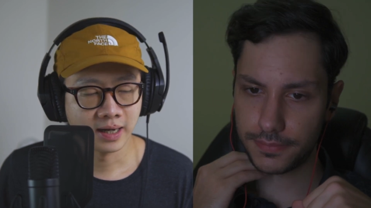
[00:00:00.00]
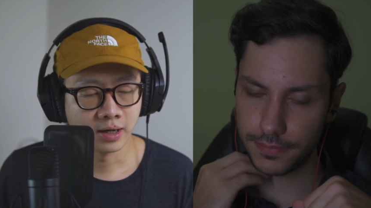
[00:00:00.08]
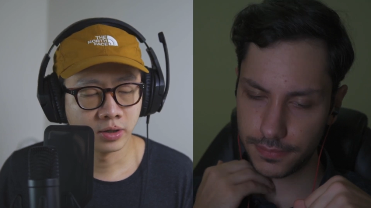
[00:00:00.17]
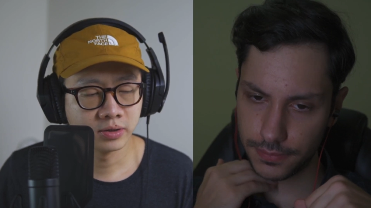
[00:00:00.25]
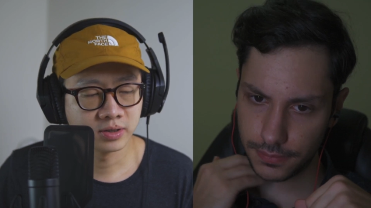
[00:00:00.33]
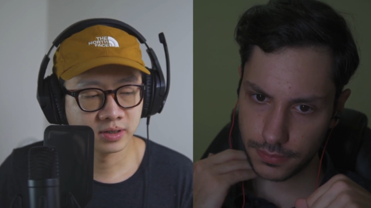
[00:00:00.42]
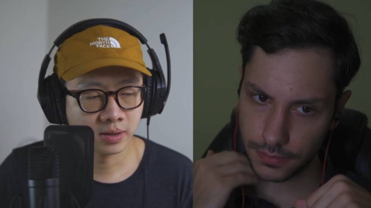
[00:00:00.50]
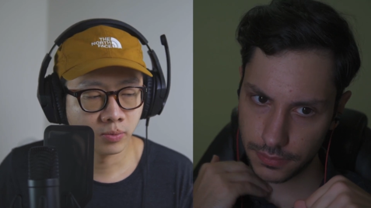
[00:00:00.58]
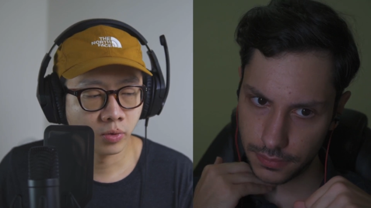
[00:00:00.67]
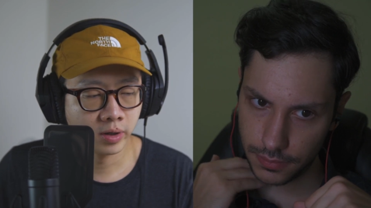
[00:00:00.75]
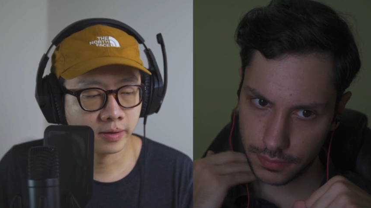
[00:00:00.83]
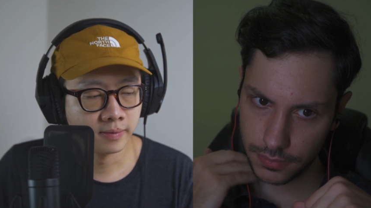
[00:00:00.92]
Speaker 1: I heard
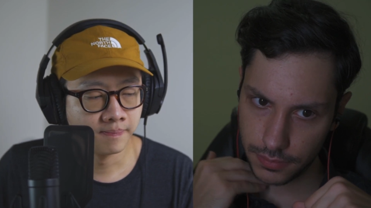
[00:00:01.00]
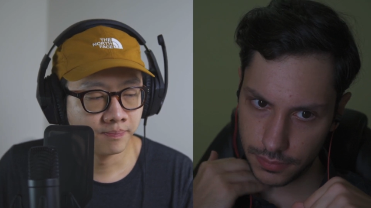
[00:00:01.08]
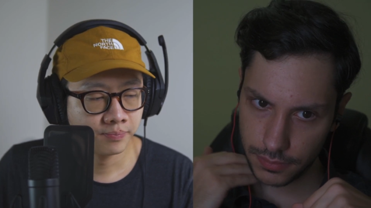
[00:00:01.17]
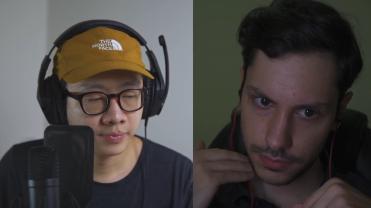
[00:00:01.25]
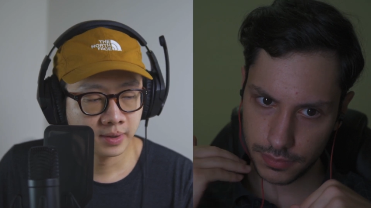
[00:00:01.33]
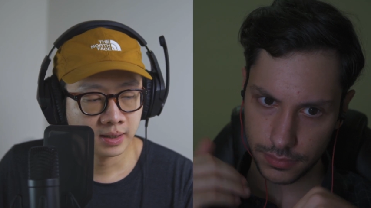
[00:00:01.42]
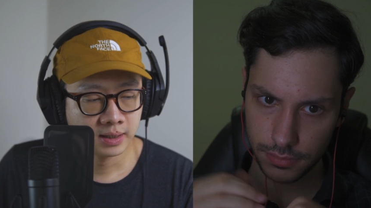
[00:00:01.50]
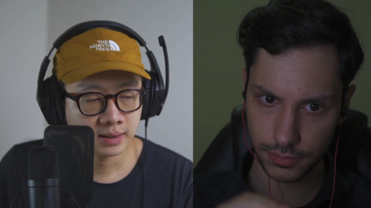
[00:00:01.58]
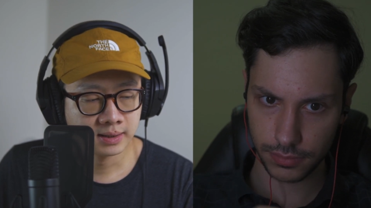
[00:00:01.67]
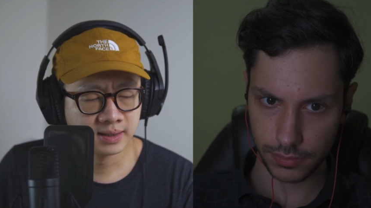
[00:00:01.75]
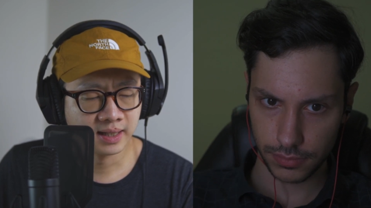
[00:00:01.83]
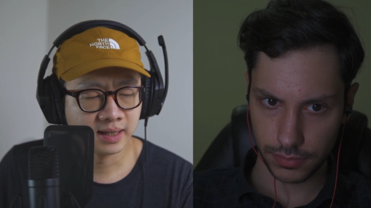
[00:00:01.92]
someone
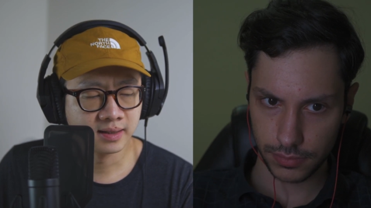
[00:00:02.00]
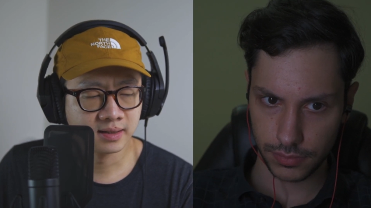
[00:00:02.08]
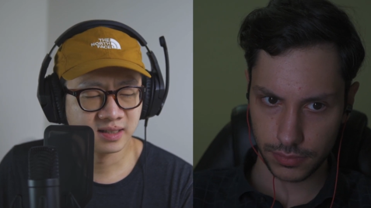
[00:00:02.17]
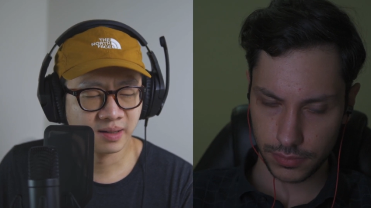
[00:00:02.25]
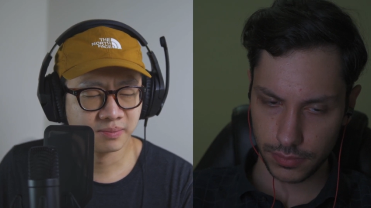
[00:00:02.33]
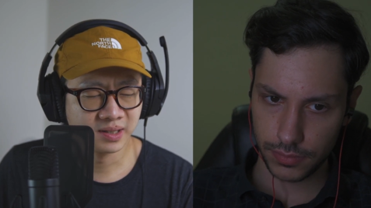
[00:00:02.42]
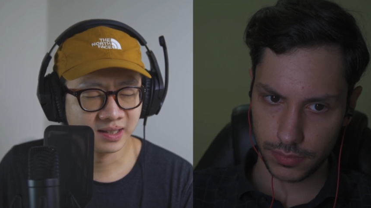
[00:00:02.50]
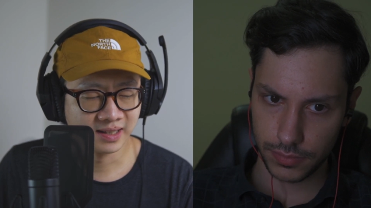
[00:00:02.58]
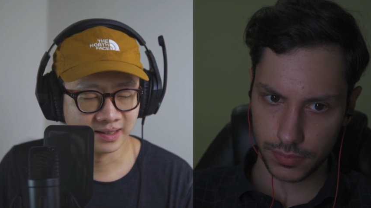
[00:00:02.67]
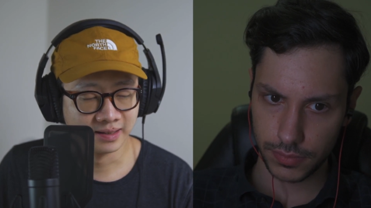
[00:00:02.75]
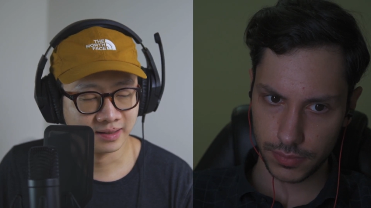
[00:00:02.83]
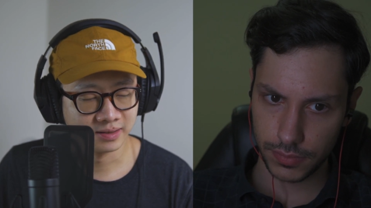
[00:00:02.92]
said something
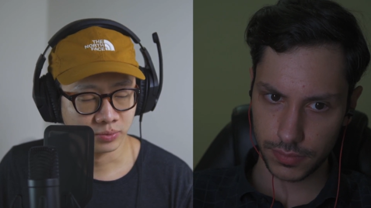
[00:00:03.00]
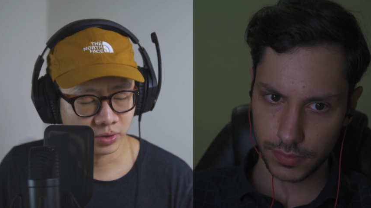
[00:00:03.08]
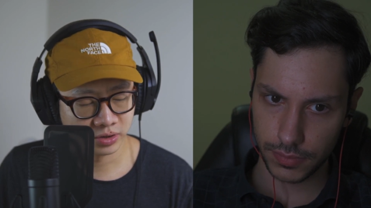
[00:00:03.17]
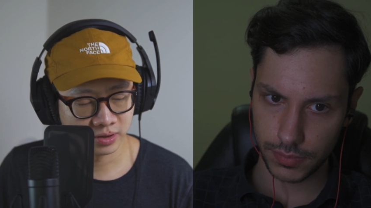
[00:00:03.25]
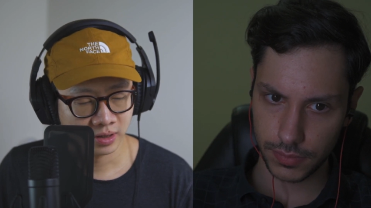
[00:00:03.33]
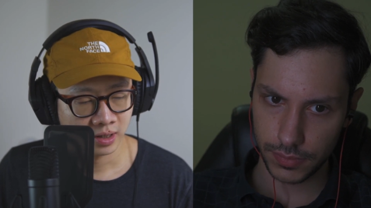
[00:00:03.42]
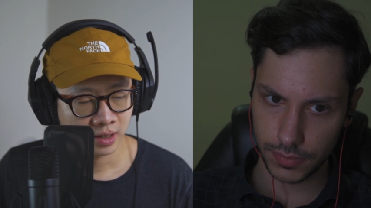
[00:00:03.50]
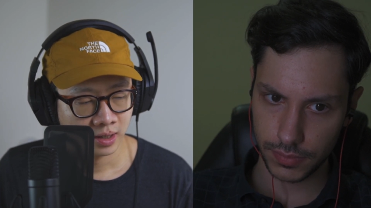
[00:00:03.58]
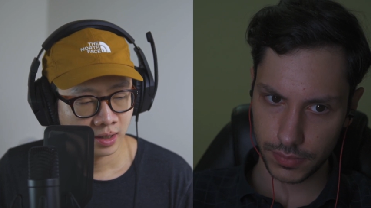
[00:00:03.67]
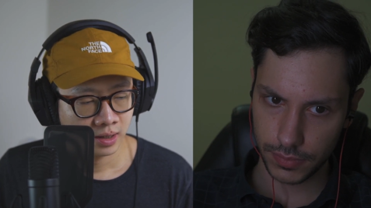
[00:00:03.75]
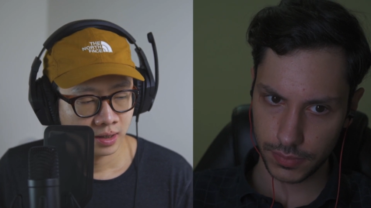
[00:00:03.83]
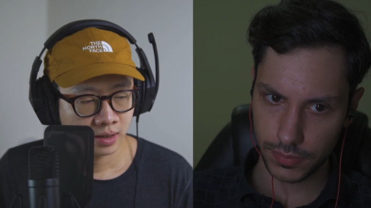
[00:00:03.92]
like this, which
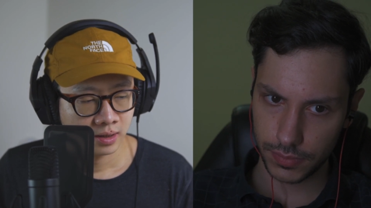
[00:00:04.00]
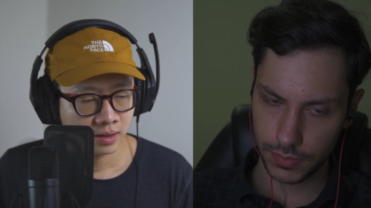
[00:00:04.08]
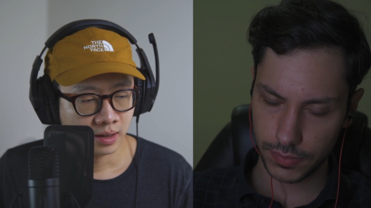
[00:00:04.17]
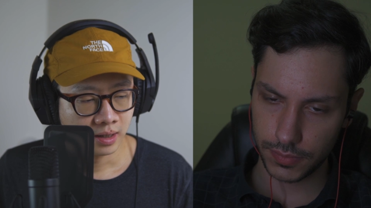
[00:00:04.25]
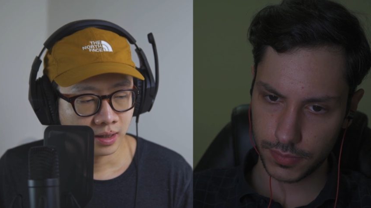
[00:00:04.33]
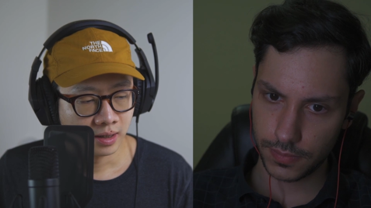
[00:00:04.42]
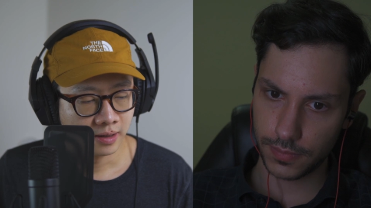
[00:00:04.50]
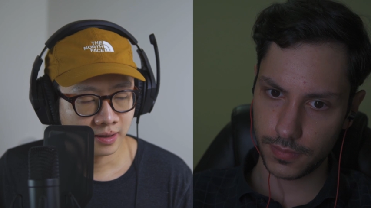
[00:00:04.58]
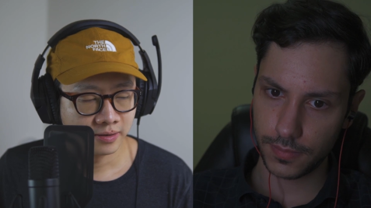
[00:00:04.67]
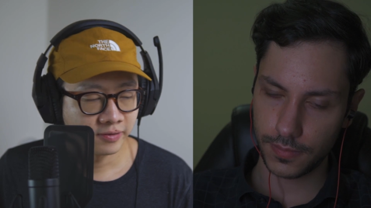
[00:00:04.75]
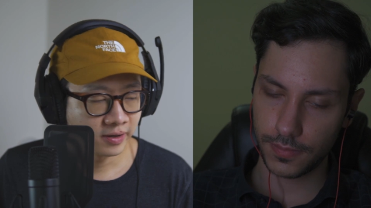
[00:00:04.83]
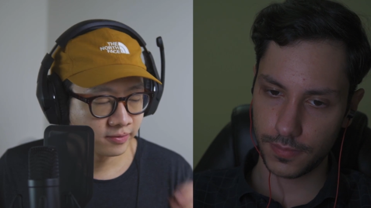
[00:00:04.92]
I,
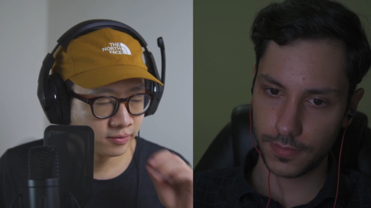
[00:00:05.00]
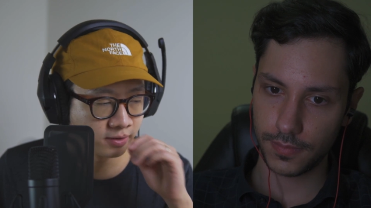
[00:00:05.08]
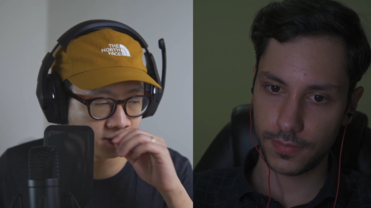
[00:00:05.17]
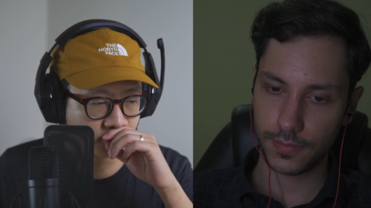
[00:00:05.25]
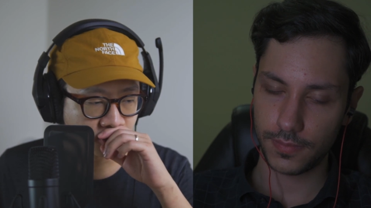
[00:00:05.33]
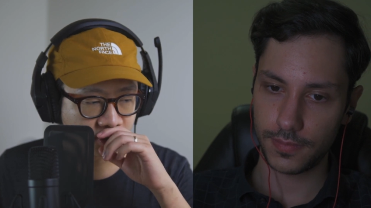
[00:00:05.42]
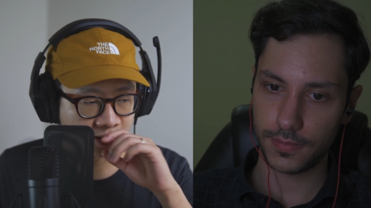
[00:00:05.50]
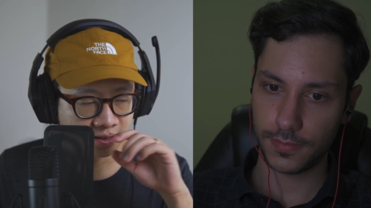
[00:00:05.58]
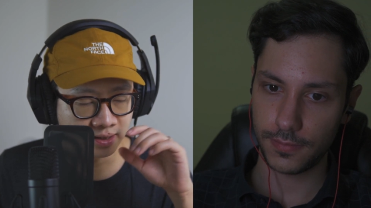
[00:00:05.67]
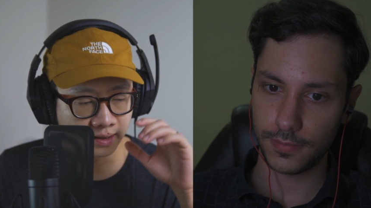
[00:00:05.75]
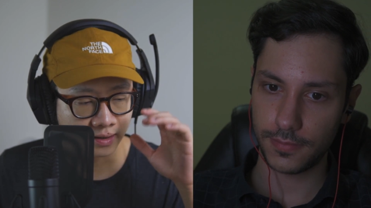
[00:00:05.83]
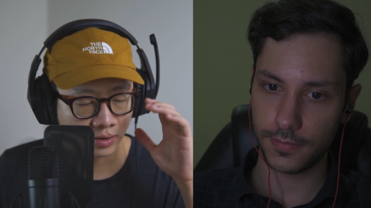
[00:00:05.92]
I find very interesting. He
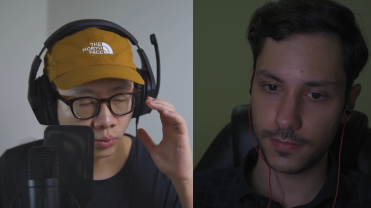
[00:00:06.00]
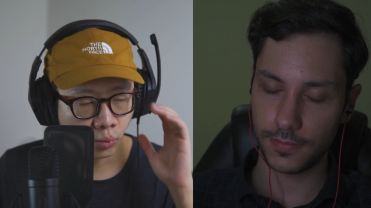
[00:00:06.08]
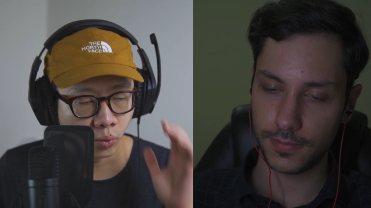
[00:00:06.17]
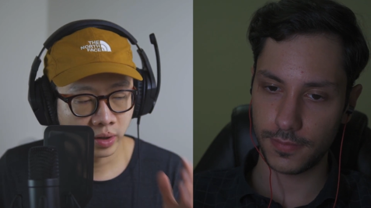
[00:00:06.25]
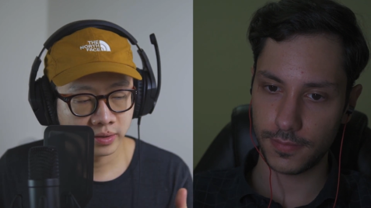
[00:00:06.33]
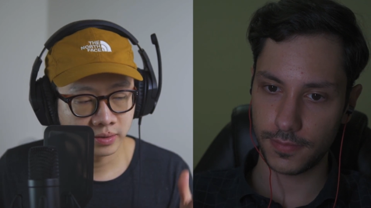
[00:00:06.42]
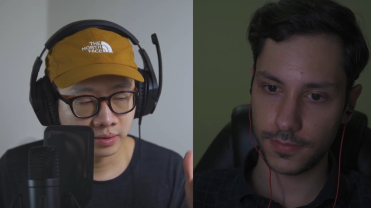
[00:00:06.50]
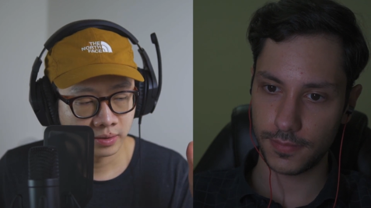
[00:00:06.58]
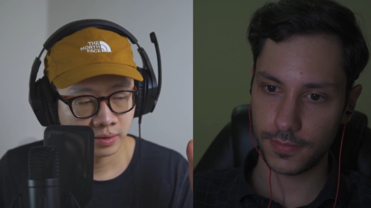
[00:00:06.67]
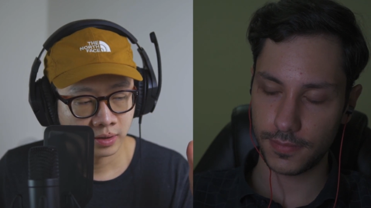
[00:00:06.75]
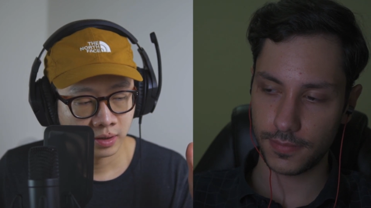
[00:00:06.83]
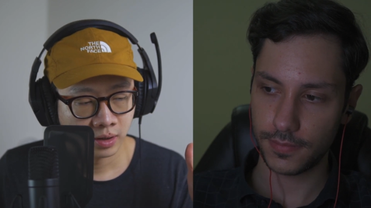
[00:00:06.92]
said the one
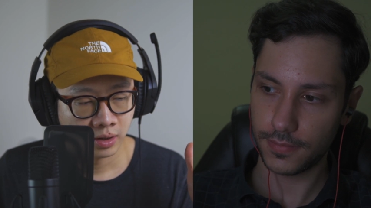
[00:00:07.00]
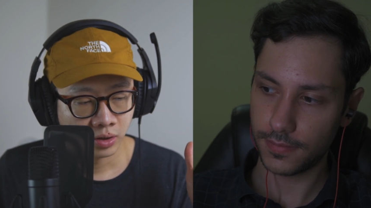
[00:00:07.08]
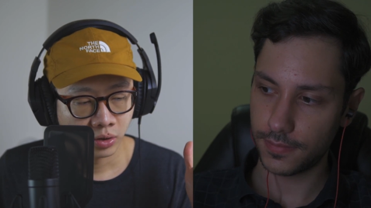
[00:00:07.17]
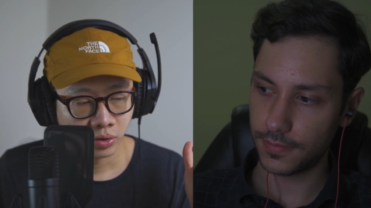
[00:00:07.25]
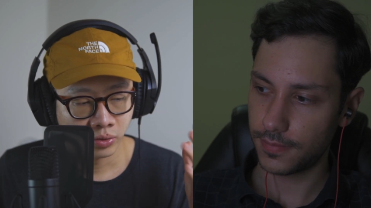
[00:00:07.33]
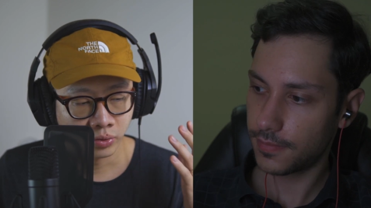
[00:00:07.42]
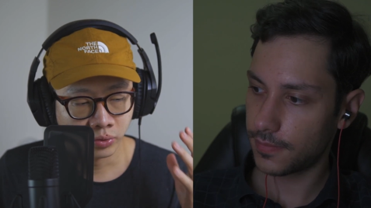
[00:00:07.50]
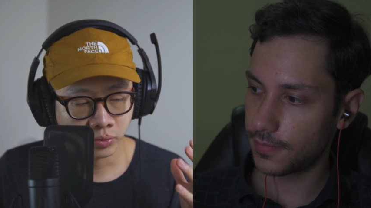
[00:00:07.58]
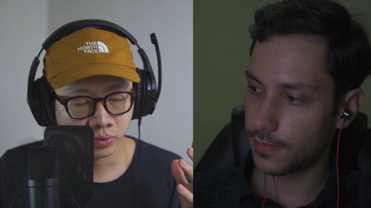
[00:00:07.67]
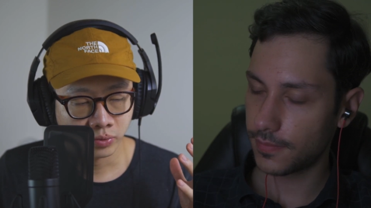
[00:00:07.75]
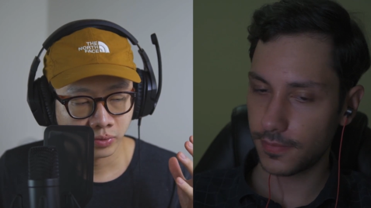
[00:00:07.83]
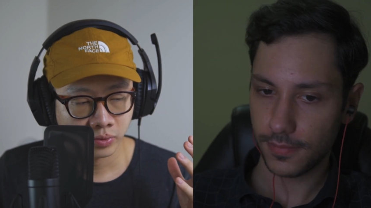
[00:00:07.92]

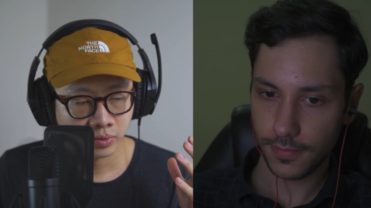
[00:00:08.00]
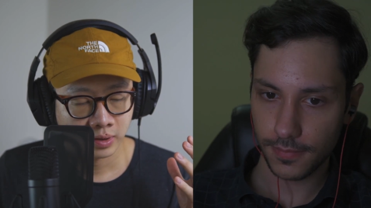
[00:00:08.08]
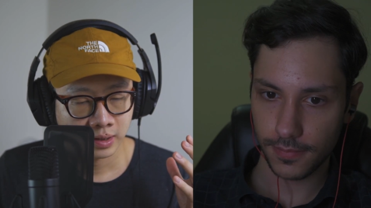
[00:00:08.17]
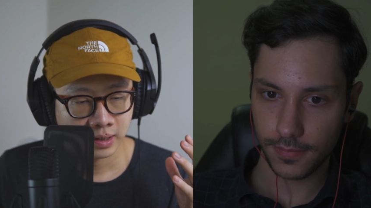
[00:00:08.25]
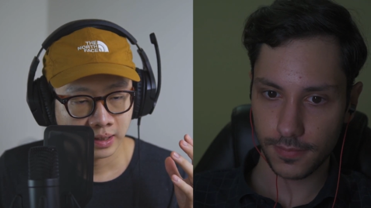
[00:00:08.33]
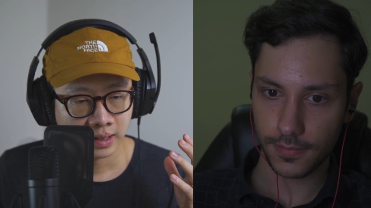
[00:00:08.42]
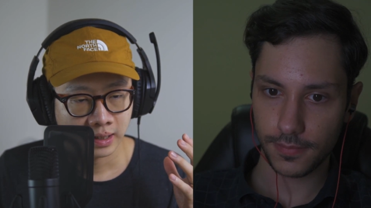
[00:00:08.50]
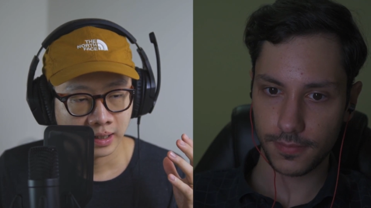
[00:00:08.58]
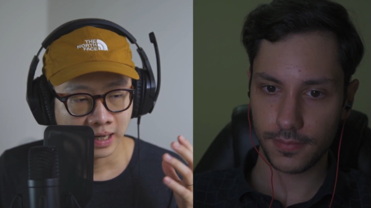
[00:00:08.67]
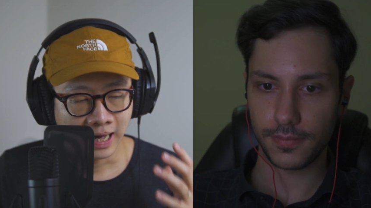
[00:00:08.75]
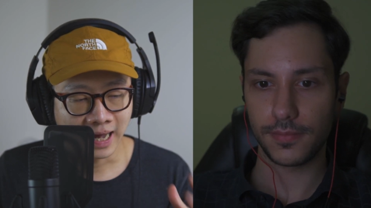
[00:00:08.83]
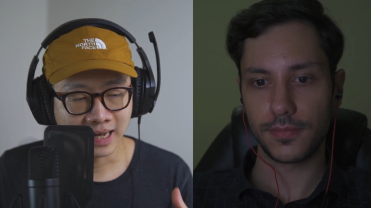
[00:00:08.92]
who
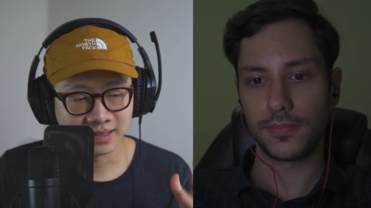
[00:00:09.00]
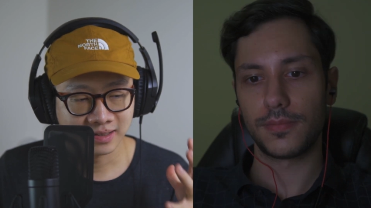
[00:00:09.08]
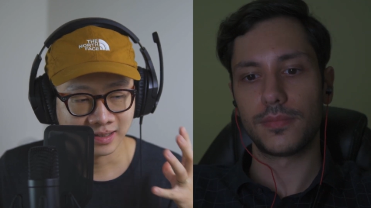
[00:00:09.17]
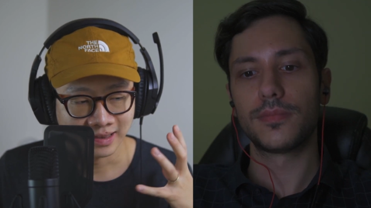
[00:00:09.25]
has the